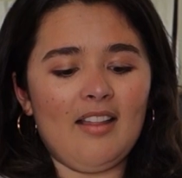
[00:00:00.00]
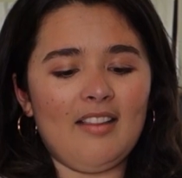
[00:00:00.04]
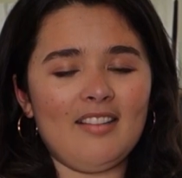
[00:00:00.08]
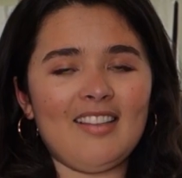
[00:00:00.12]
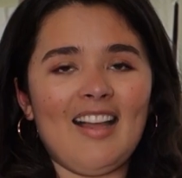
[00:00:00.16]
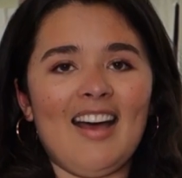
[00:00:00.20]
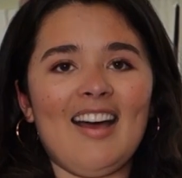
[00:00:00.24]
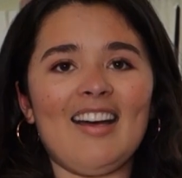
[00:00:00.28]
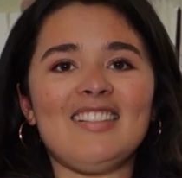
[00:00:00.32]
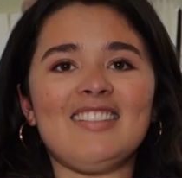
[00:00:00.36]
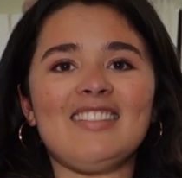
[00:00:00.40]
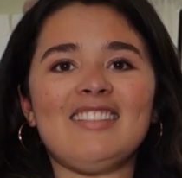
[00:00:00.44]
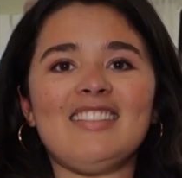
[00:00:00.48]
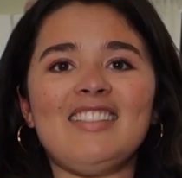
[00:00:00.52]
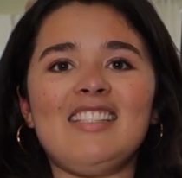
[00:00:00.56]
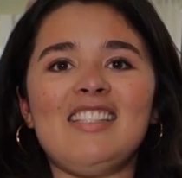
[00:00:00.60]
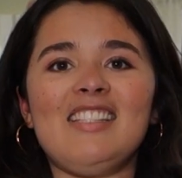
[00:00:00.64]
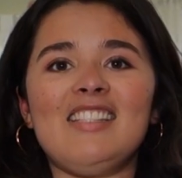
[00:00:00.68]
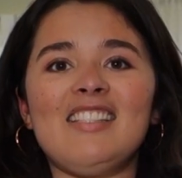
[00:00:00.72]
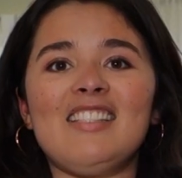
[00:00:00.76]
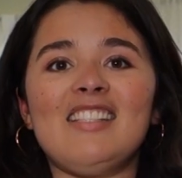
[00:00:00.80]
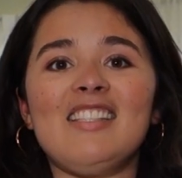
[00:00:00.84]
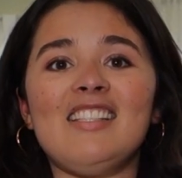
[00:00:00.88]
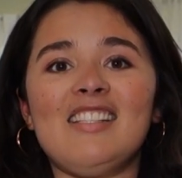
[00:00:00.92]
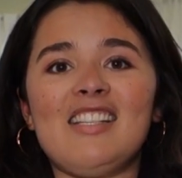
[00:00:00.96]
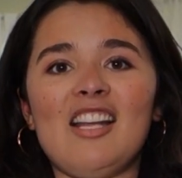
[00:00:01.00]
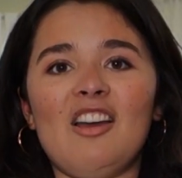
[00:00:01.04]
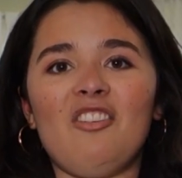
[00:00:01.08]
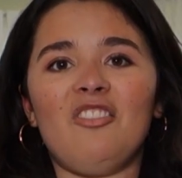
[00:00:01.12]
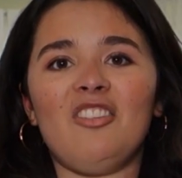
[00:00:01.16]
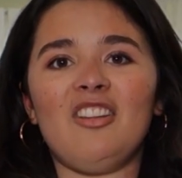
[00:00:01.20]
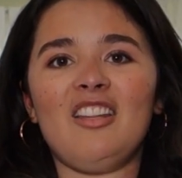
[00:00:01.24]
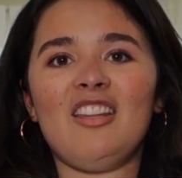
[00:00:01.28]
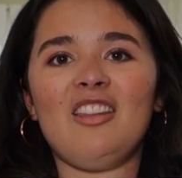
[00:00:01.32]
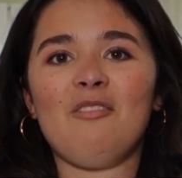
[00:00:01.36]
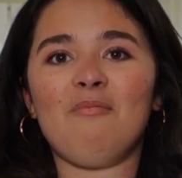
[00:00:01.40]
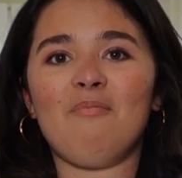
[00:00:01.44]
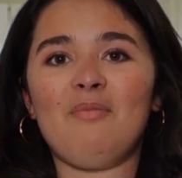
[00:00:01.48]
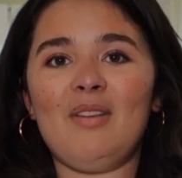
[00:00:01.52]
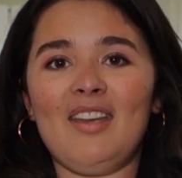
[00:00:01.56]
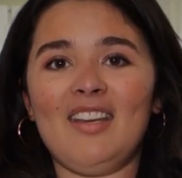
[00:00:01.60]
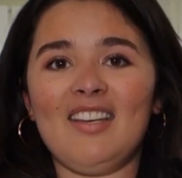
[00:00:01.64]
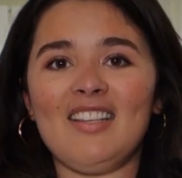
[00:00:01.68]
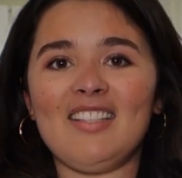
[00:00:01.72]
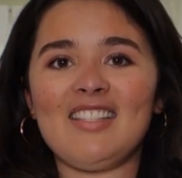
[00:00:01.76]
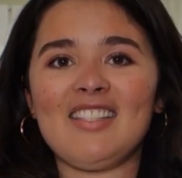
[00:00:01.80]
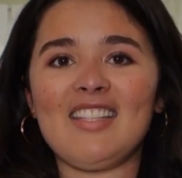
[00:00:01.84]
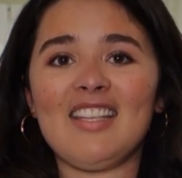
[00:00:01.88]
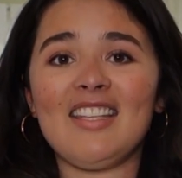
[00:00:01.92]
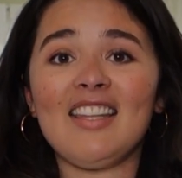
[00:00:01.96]
Lastly, this is definitely the
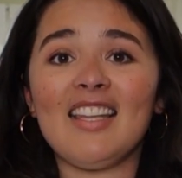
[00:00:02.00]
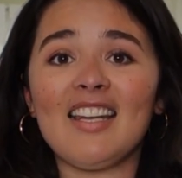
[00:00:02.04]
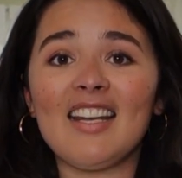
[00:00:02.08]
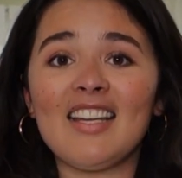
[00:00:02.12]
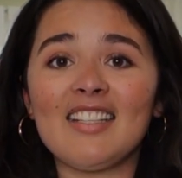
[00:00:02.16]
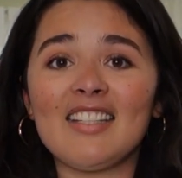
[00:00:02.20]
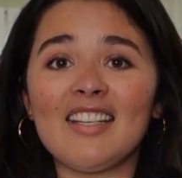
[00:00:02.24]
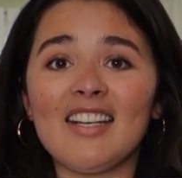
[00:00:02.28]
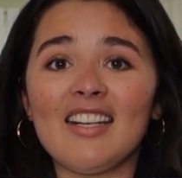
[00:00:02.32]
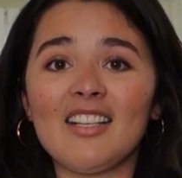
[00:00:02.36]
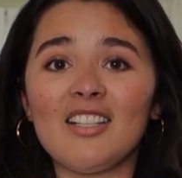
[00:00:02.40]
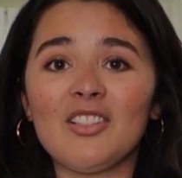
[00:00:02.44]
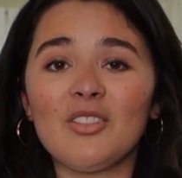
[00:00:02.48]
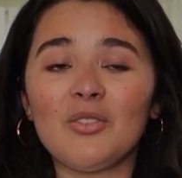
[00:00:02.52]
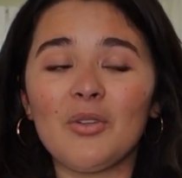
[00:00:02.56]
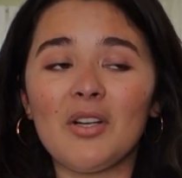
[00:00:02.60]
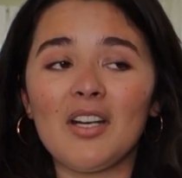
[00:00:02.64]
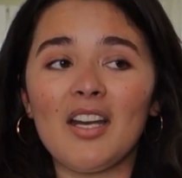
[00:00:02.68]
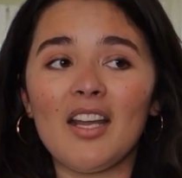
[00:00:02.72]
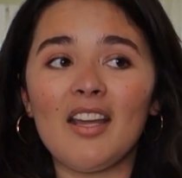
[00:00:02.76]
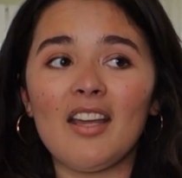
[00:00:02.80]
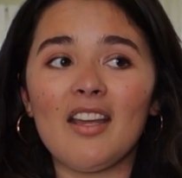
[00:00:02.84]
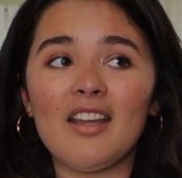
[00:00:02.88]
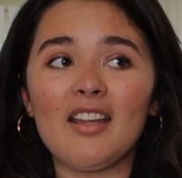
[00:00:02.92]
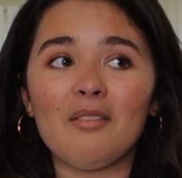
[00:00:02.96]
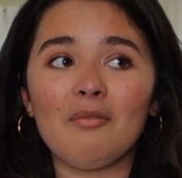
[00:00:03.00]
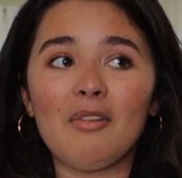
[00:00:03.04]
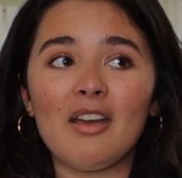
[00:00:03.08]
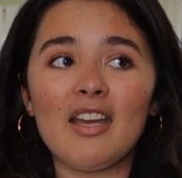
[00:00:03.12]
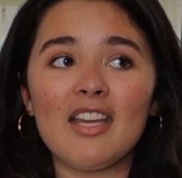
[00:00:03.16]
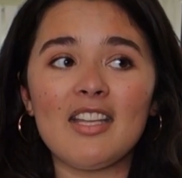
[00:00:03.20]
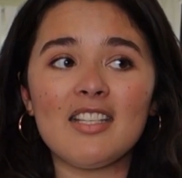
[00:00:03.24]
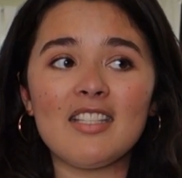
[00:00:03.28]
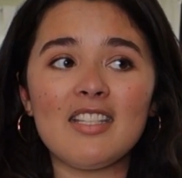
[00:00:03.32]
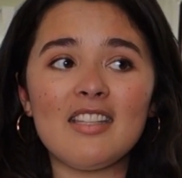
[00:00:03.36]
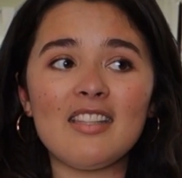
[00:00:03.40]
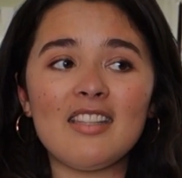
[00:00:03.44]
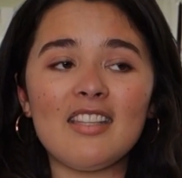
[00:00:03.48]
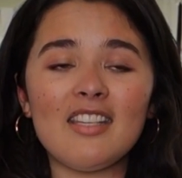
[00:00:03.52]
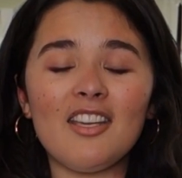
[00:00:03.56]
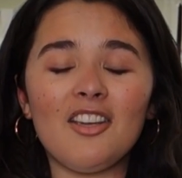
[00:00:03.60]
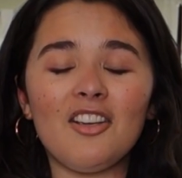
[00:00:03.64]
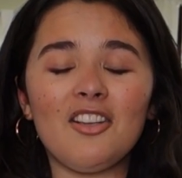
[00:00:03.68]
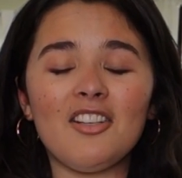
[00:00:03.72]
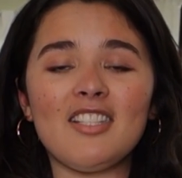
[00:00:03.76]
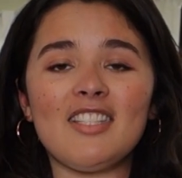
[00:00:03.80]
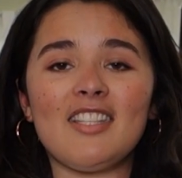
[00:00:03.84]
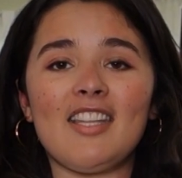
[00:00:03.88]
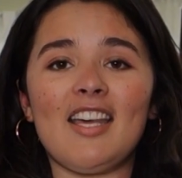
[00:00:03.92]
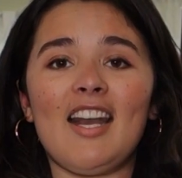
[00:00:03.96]
biggest thing that I did in my 18th
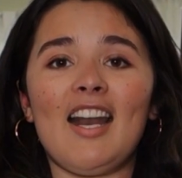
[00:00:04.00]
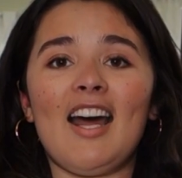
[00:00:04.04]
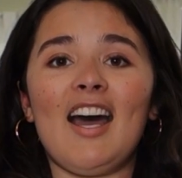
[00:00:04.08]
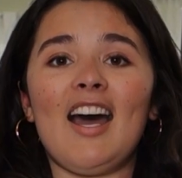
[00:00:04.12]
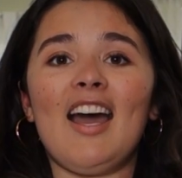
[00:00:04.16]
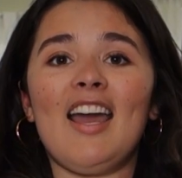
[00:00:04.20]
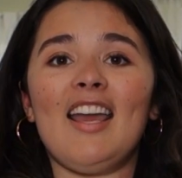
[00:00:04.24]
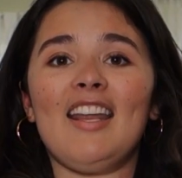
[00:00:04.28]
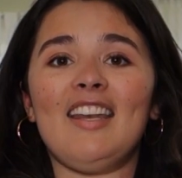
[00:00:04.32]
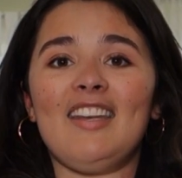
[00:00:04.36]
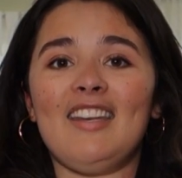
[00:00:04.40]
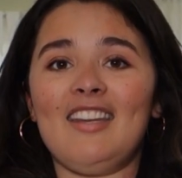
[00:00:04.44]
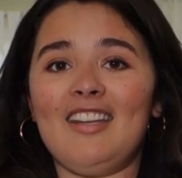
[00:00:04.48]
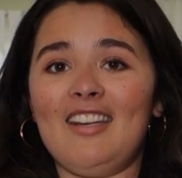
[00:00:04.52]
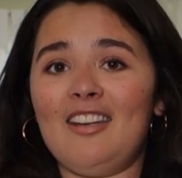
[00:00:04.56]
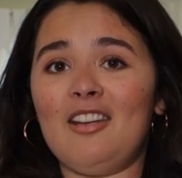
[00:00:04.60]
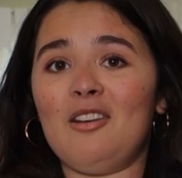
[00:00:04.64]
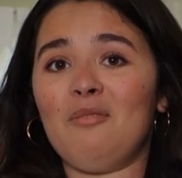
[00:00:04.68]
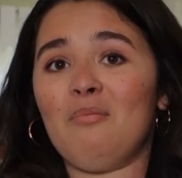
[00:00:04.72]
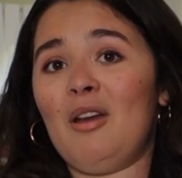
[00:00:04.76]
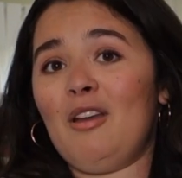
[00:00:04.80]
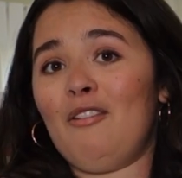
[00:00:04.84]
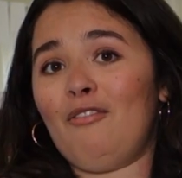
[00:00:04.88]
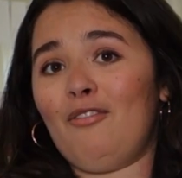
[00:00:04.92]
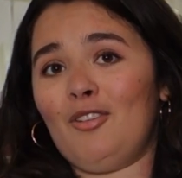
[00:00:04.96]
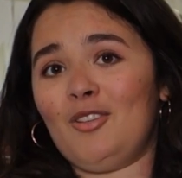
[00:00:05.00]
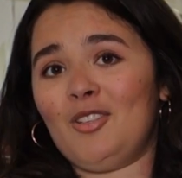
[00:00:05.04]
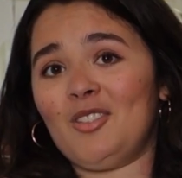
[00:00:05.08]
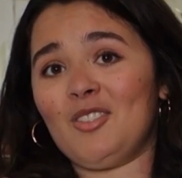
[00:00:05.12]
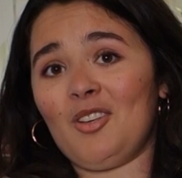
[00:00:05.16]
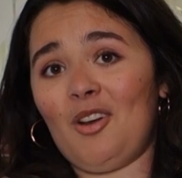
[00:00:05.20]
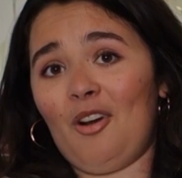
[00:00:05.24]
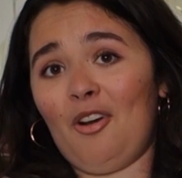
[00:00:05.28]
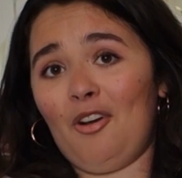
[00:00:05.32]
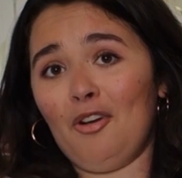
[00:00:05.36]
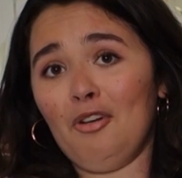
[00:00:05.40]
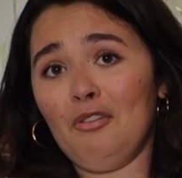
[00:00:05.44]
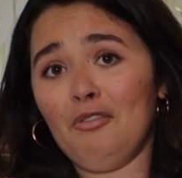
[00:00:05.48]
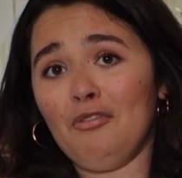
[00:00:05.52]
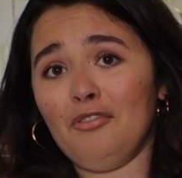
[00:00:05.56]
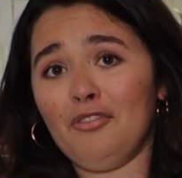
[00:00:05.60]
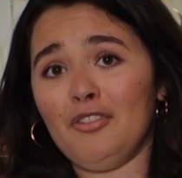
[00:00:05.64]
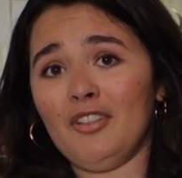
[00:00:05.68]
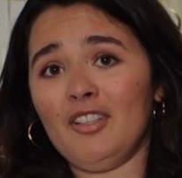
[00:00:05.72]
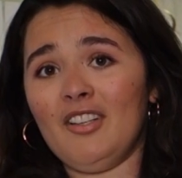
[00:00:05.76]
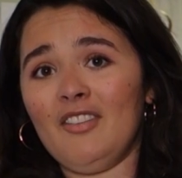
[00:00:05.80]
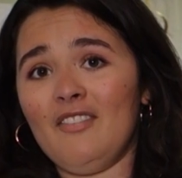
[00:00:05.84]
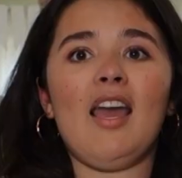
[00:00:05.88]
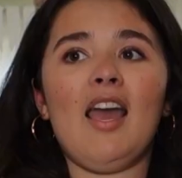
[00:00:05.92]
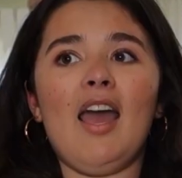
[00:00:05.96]
year, is that I knitted my first scarf.
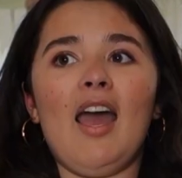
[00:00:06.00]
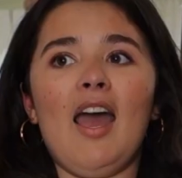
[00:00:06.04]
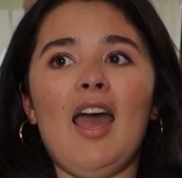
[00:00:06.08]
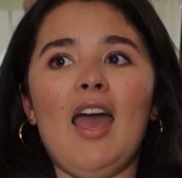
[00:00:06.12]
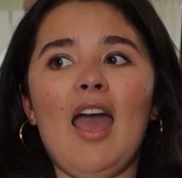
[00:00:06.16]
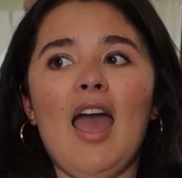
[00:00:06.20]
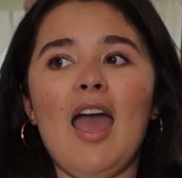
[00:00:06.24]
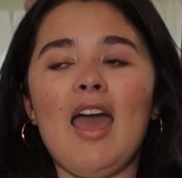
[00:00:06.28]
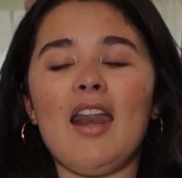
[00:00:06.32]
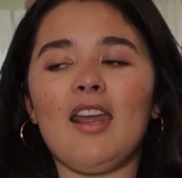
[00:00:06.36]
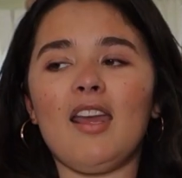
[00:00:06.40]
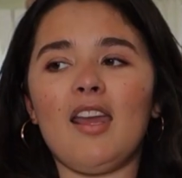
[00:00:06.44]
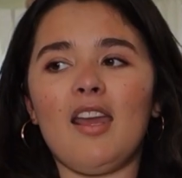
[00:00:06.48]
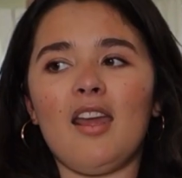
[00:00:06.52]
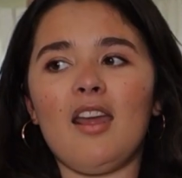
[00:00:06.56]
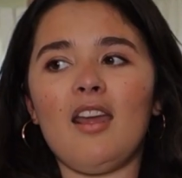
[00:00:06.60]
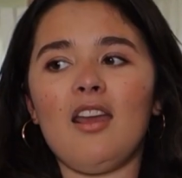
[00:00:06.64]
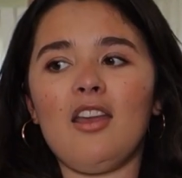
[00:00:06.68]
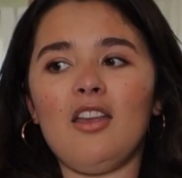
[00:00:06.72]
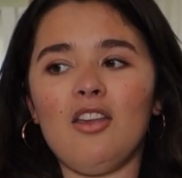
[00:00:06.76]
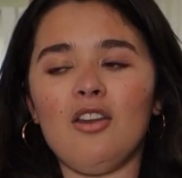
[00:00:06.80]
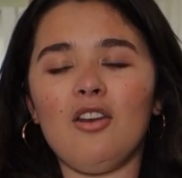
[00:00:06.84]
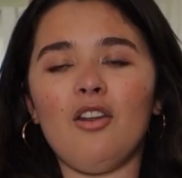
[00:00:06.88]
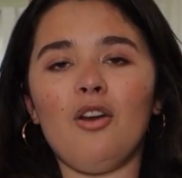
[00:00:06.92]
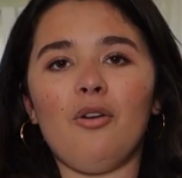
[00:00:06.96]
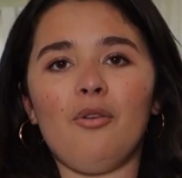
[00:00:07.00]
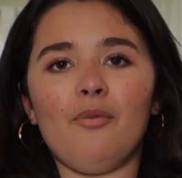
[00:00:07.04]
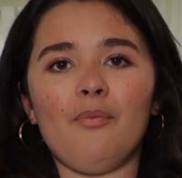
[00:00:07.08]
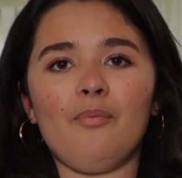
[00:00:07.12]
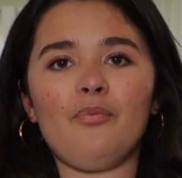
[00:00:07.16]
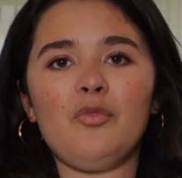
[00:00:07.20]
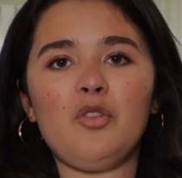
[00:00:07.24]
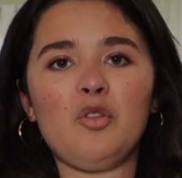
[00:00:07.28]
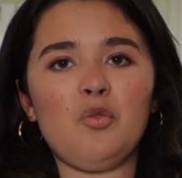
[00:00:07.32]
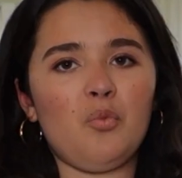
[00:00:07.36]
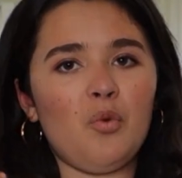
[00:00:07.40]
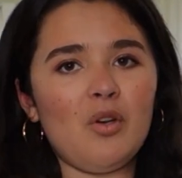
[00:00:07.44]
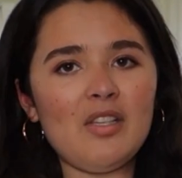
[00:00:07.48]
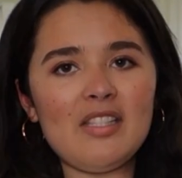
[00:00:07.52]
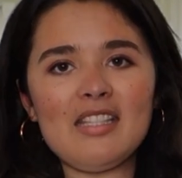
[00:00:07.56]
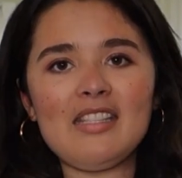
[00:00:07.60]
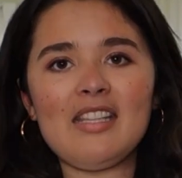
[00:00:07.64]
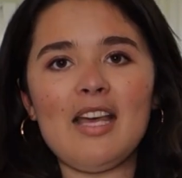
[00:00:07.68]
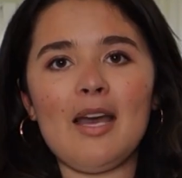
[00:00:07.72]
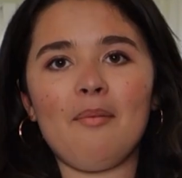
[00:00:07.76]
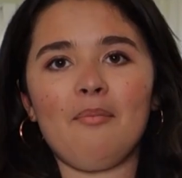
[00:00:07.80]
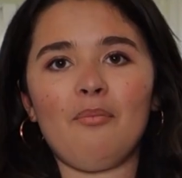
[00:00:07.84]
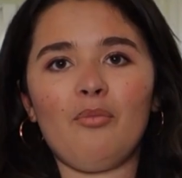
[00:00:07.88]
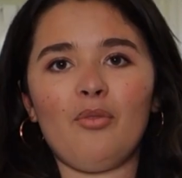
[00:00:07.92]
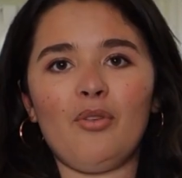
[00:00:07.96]
And it, you know, wasn't
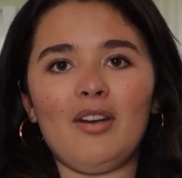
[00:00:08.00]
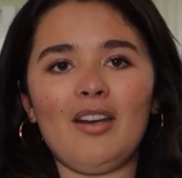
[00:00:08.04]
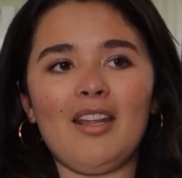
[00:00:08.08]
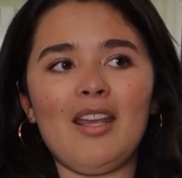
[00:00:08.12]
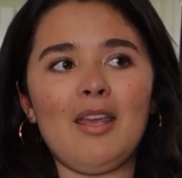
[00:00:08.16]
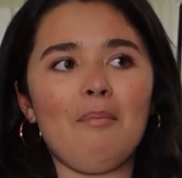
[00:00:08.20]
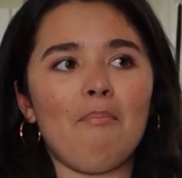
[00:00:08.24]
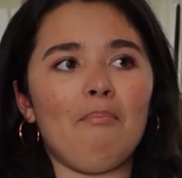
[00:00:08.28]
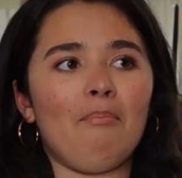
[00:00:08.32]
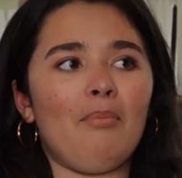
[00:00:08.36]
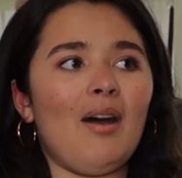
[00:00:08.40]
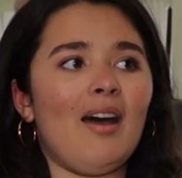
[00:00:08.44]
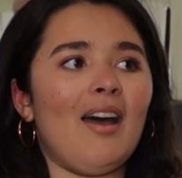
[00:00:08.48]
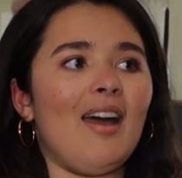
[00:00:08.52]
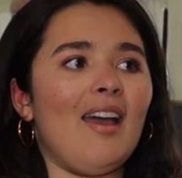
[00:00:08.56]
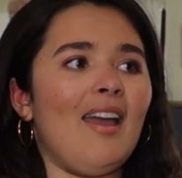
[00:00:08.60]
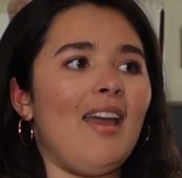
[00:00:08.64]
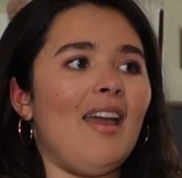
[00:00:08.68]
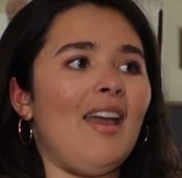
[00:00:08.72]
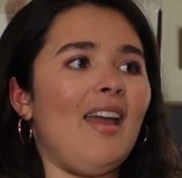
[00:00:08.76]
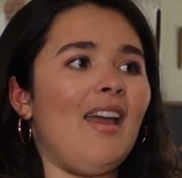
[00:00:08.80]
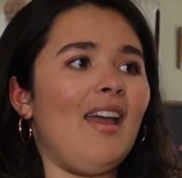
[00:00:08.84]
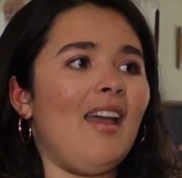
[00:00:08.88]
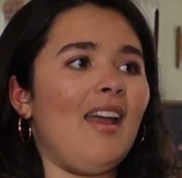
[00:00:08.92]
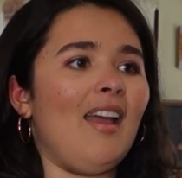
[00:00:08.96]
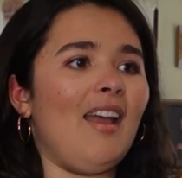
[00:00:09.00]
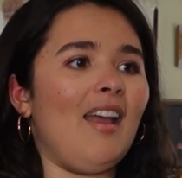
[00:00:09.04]
that pretty, but